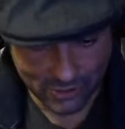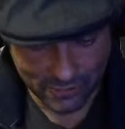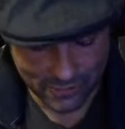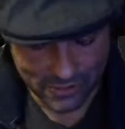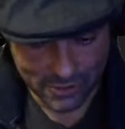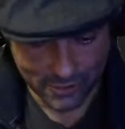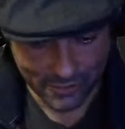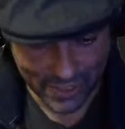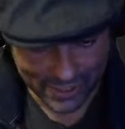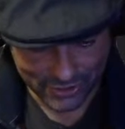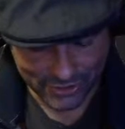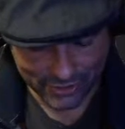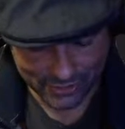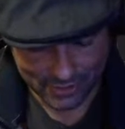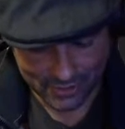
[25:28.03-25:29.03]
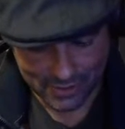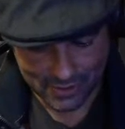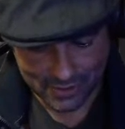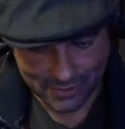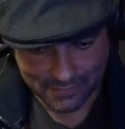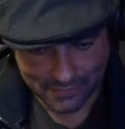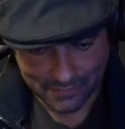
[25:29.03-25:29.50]
of a direction.
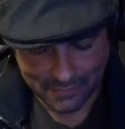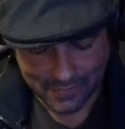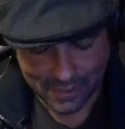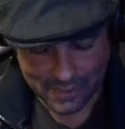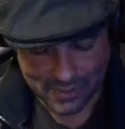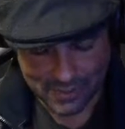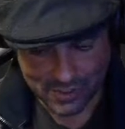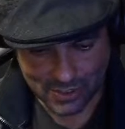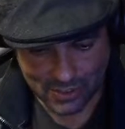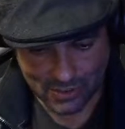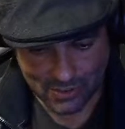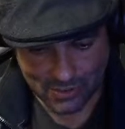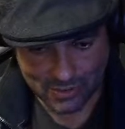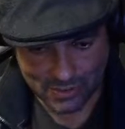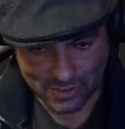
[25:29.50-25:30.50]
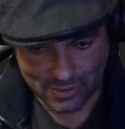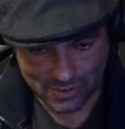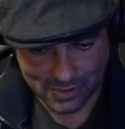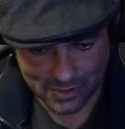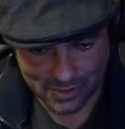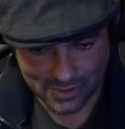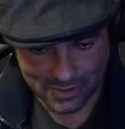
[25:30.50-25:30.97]
So
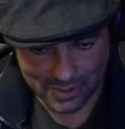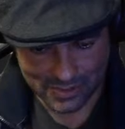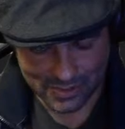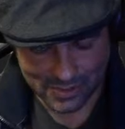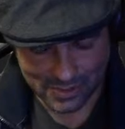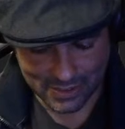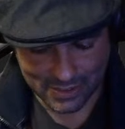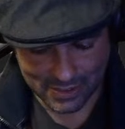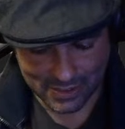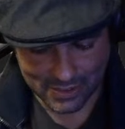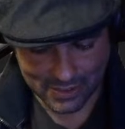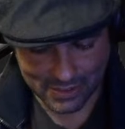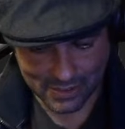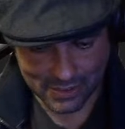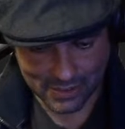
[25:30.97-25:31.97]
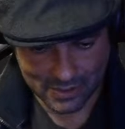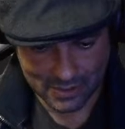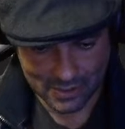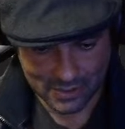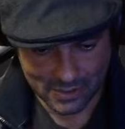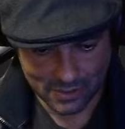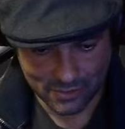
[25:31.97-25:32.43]
let's
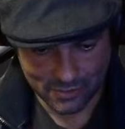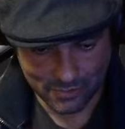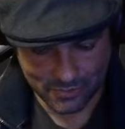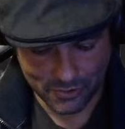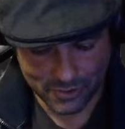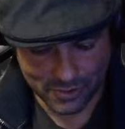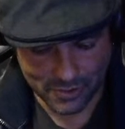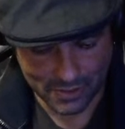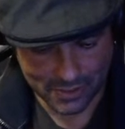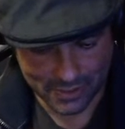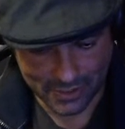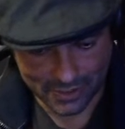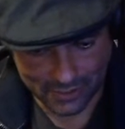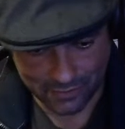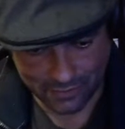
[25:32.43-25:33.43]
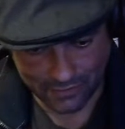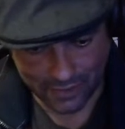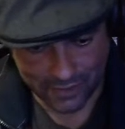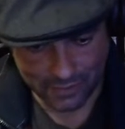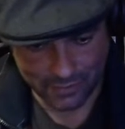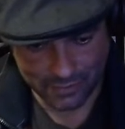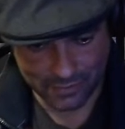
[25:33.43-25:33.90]
put it into a
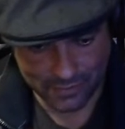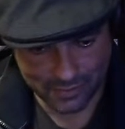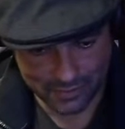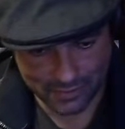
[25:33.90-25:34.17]
variable